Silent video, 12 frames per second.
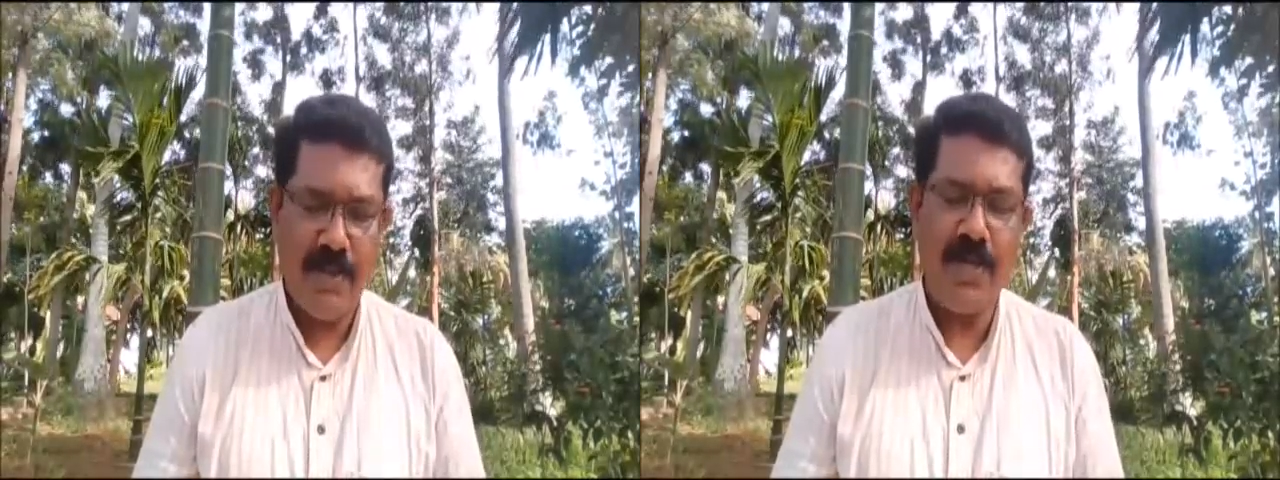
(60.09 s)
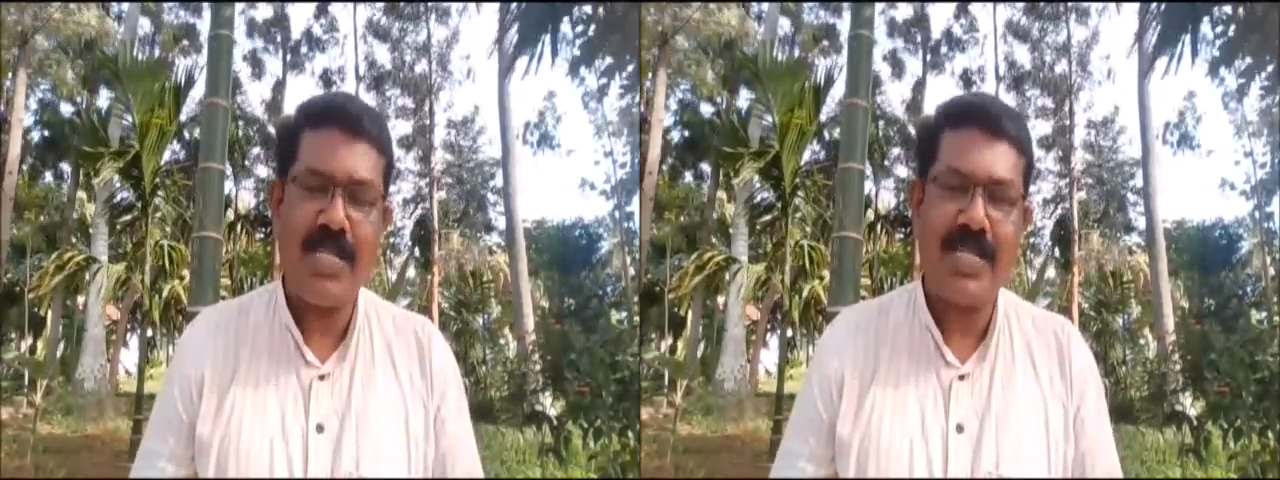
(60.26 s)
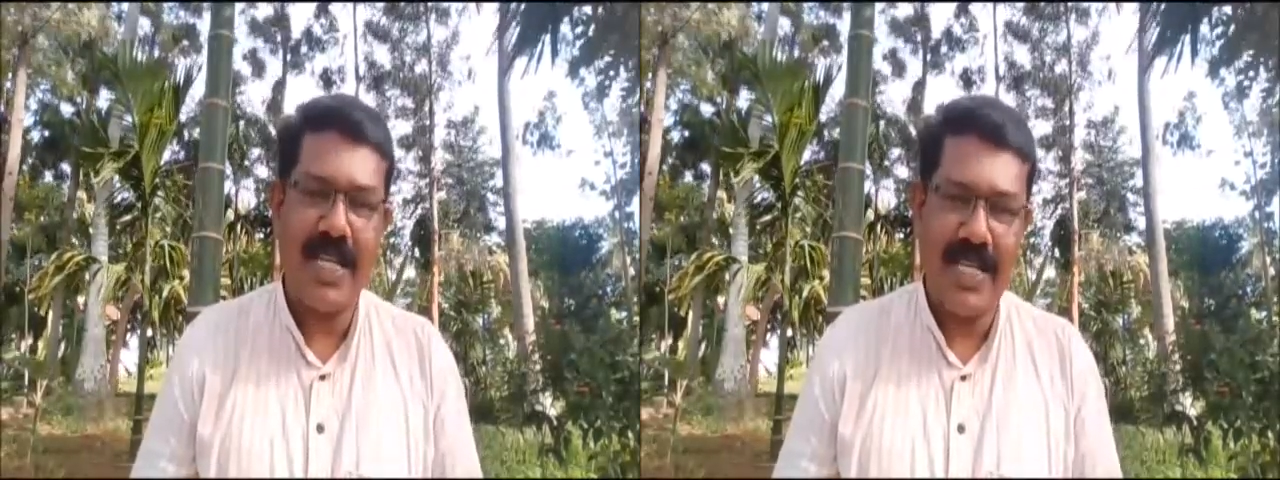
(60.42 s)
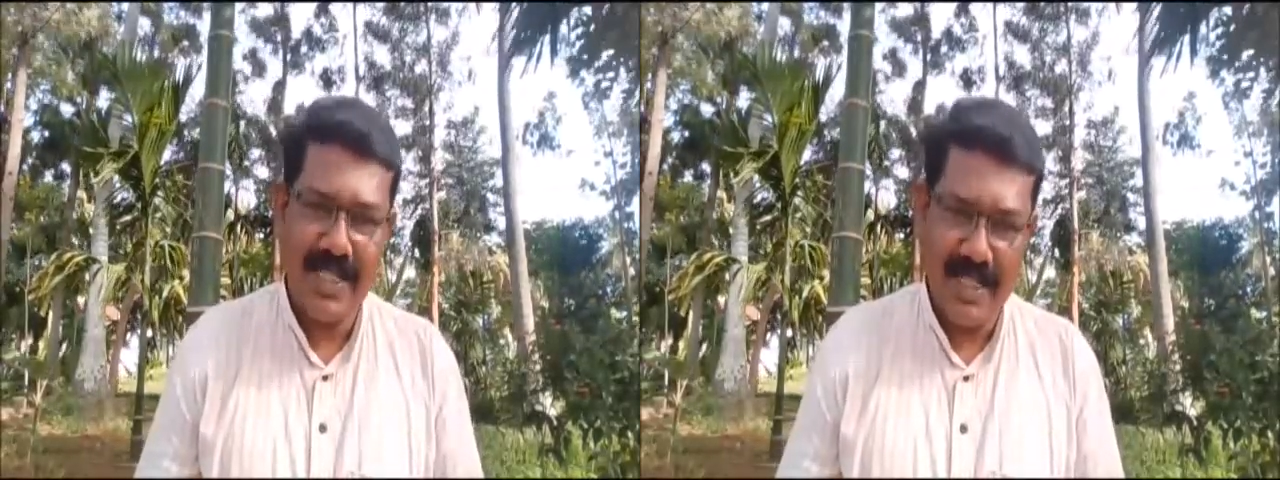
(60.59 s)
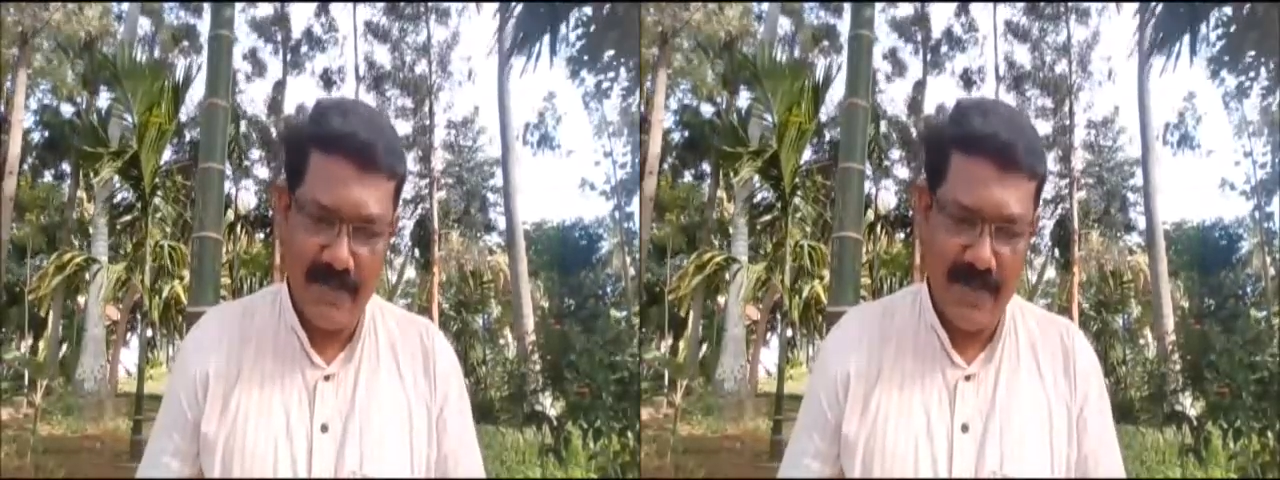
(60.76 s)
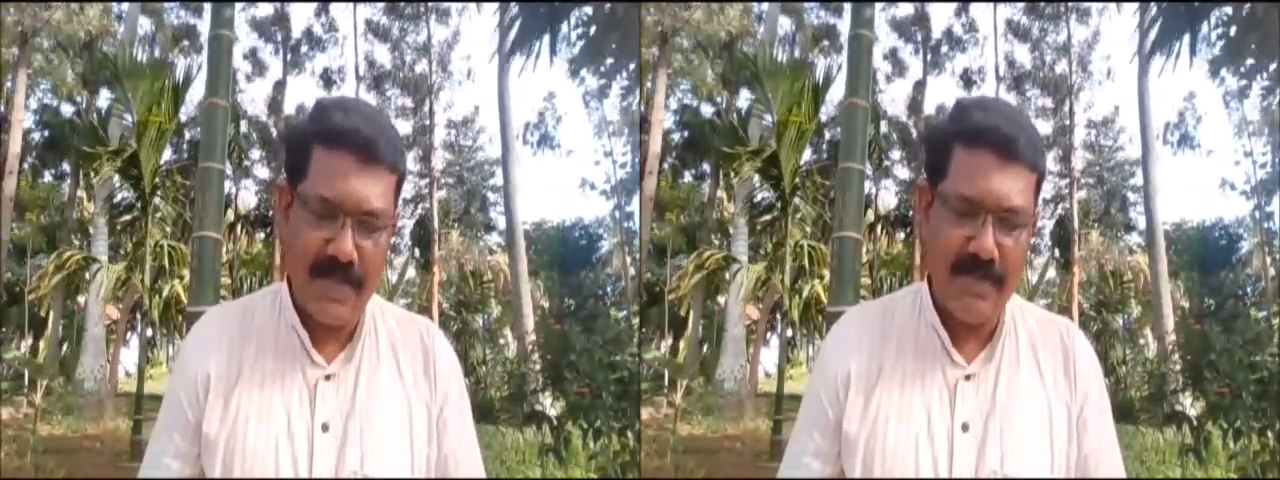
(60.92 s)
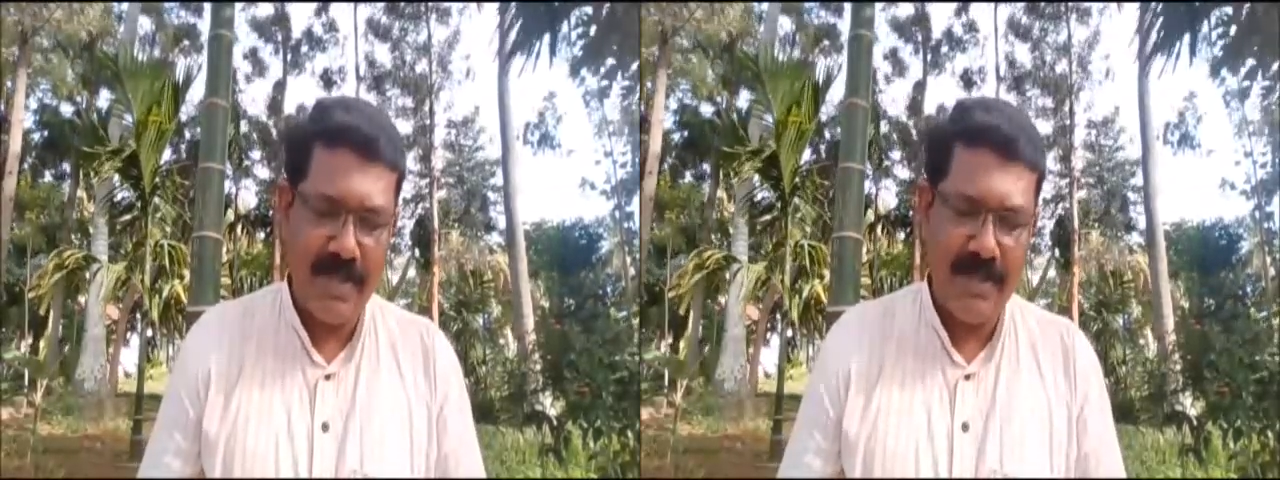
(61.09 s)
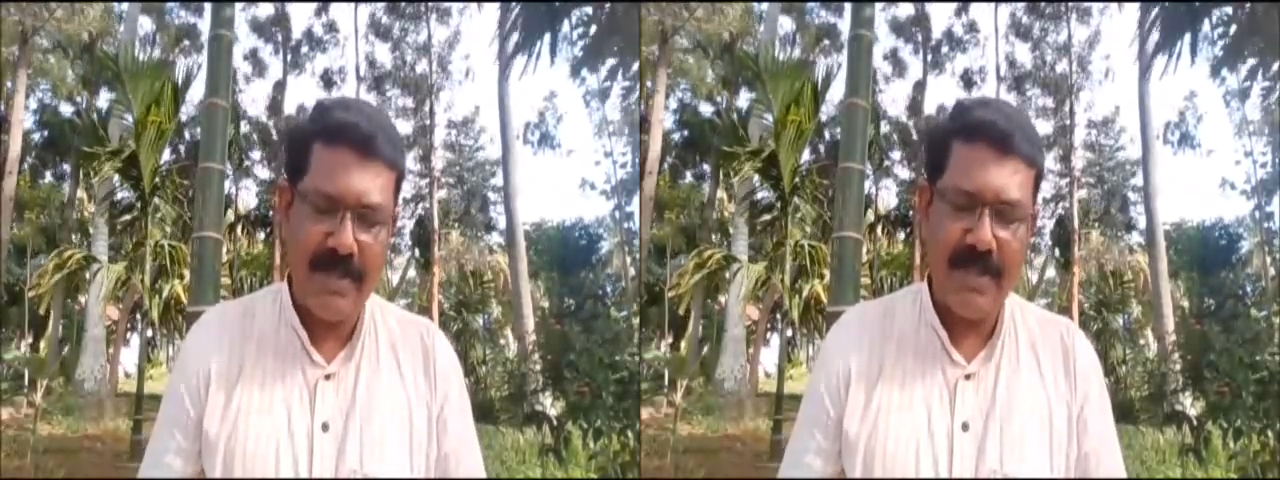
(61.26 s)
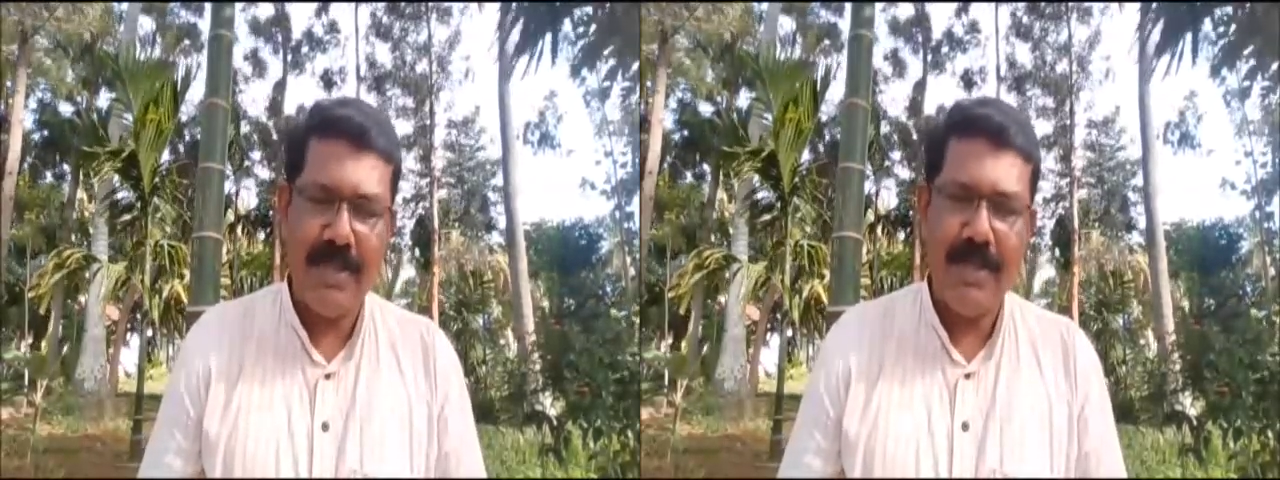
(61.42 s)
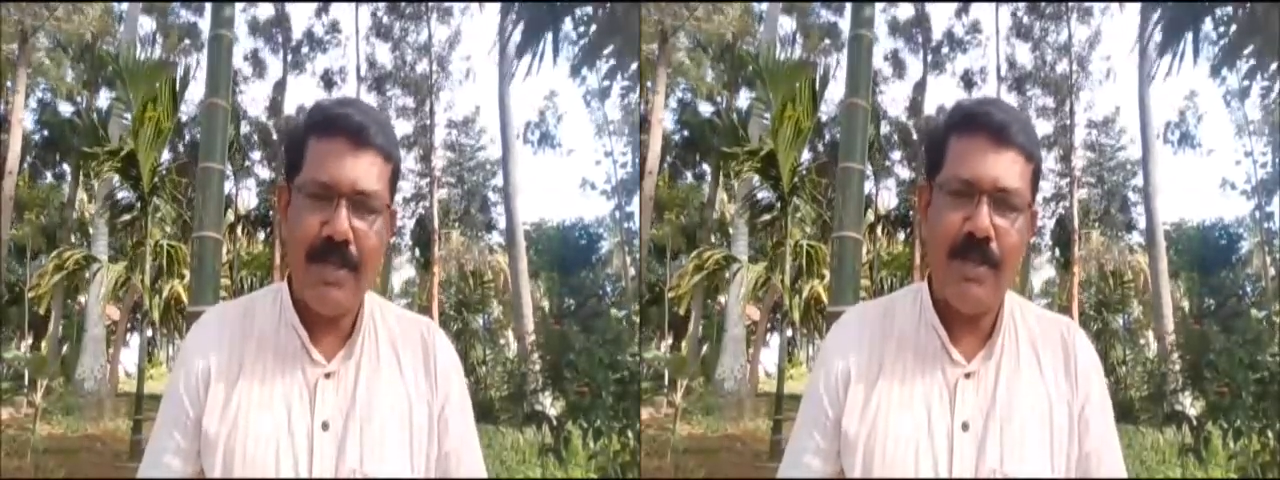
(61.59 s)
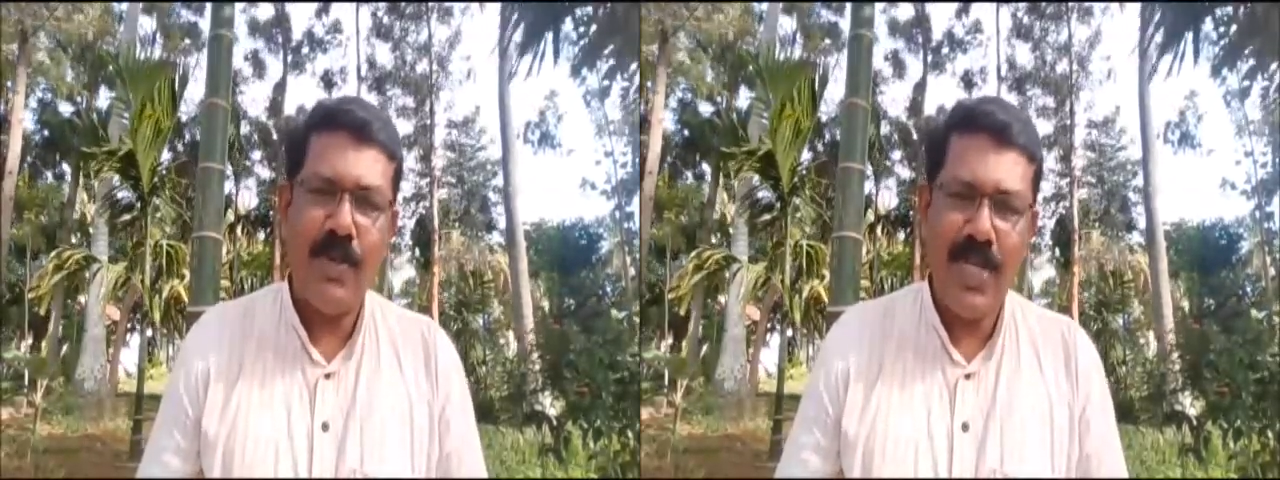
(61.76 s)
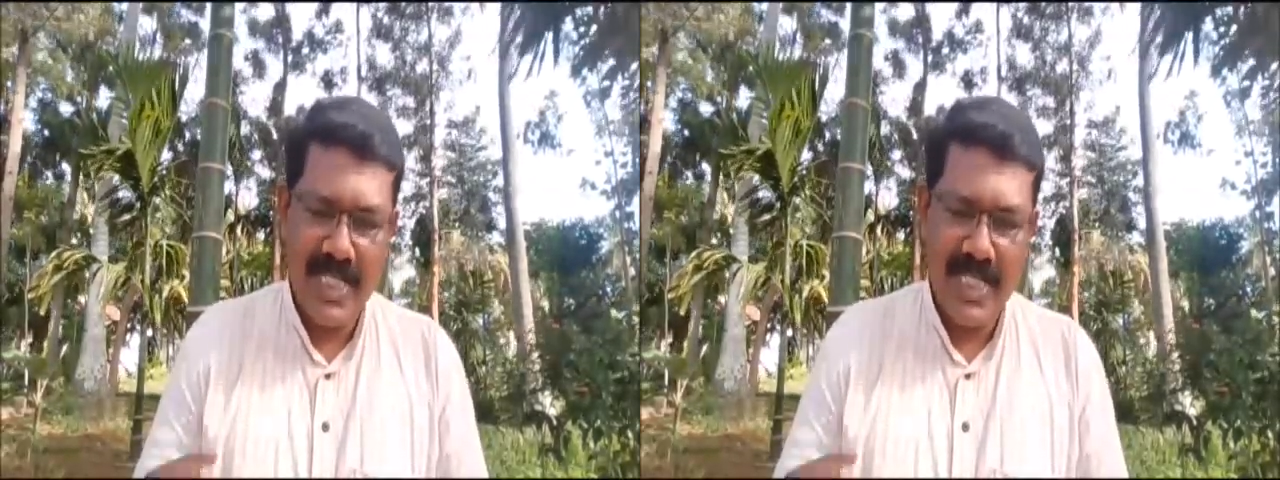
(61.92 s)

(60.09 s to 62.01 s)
who is an ex-serviceman, who